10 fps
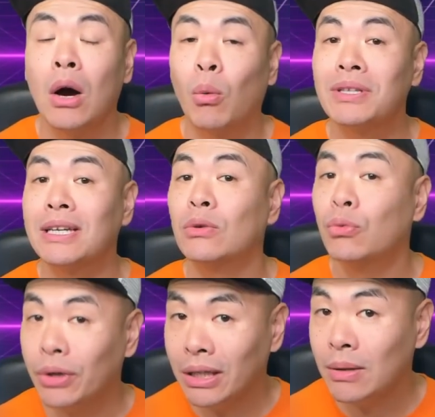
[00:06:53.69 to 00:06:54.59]
Once again,
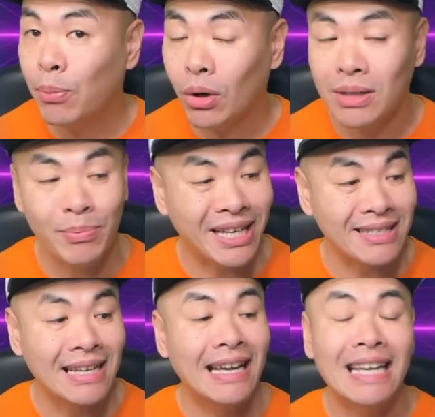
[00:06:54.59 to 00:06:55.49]
real important because
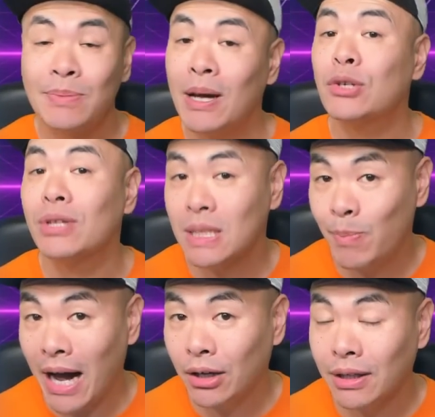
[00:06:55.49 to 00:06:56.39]
especially with the
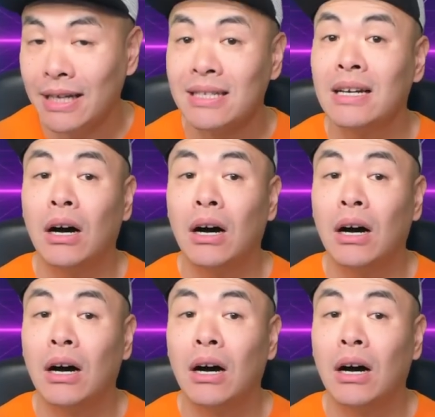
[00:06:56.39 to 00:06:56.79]
spiderlings,